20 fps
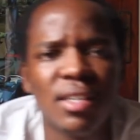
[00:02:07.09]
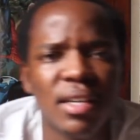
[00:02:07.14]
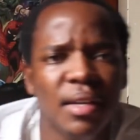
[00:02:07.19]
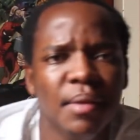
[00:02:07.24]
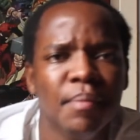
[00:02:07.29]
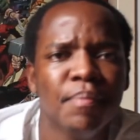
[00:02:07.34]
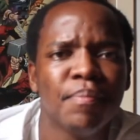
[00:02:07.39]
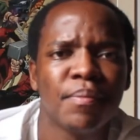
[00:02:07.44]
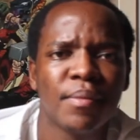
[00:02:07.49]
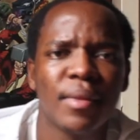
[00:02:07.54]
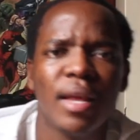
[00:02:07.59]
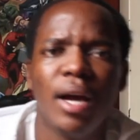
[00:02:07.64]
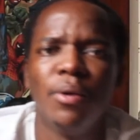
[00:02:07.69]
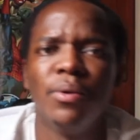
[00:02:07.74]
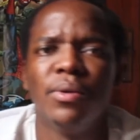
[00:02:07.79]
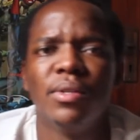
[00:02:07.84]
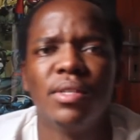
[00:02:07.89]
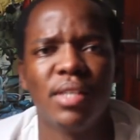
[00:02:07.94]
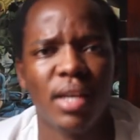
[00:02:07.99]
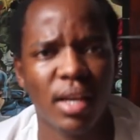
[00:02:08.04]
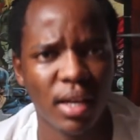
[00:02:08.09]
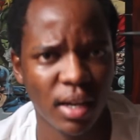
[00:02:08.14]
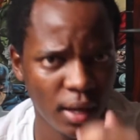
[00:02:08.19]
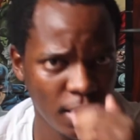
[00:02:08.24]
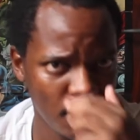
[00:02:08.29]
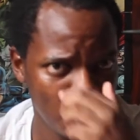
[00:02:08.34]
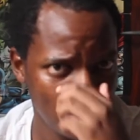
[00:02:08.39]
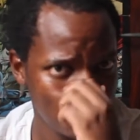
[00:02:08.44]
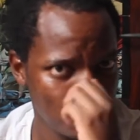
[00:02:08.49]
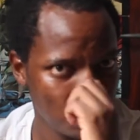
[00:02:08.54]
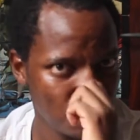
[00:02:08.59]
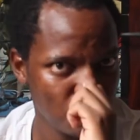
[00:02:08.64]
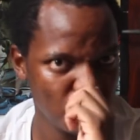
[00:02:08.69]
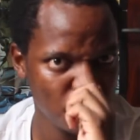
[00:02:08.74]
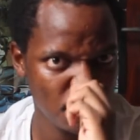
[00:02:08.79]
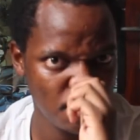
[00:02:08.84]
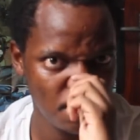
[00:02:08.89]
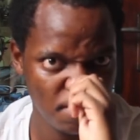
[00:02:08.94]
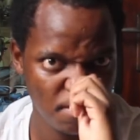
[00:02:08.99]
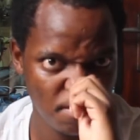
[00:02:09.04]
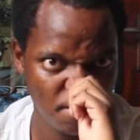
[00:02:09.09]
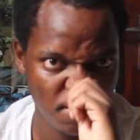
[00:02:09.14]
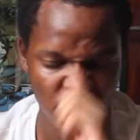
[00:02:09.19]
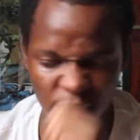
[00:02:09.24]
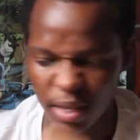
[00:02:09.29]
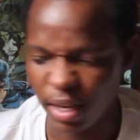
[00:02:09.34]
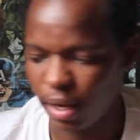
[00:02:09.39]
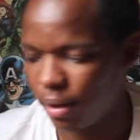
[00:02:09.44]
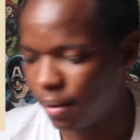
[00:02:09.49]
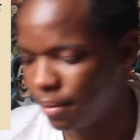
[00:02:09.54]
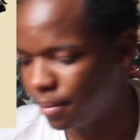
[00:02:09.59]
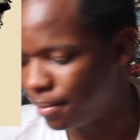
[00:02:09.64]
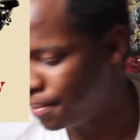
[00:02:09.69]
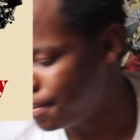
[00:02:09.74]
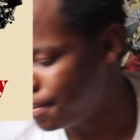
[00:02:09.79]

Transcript: see, I would say. Yeah.